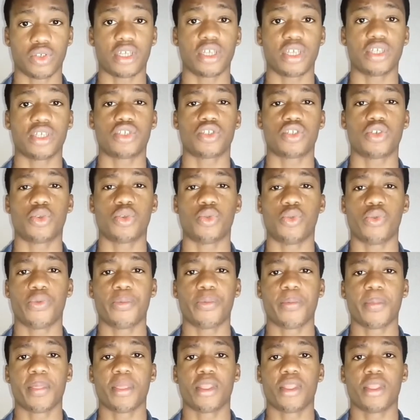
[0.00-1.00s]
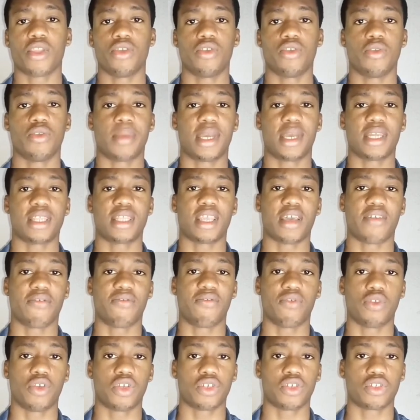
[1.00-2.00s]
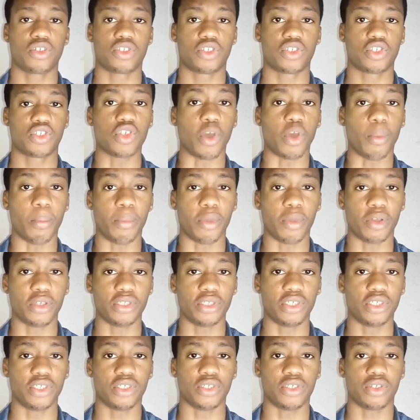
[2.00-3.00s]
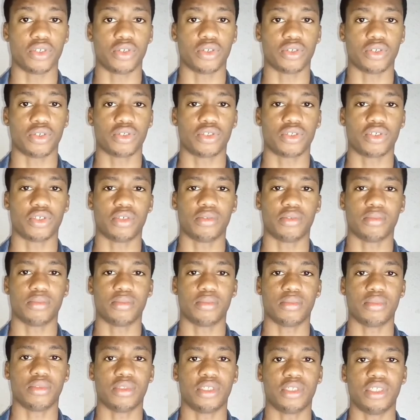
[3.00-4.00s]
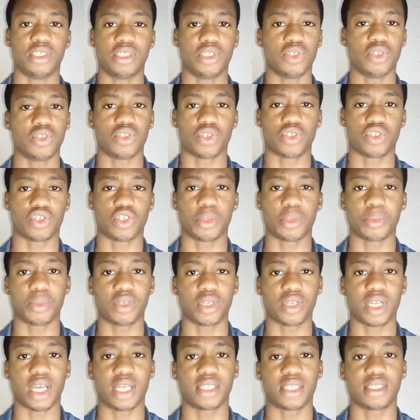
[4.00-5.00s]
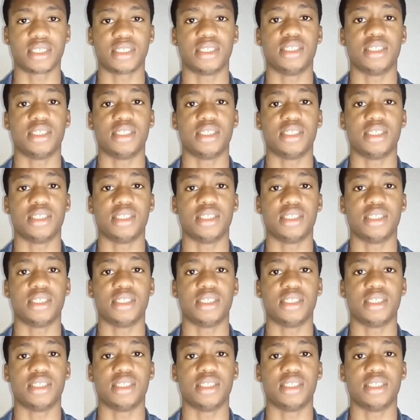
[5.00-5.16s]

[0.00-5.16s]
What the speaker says: Okay, so you might have lost some money or some details or some of that,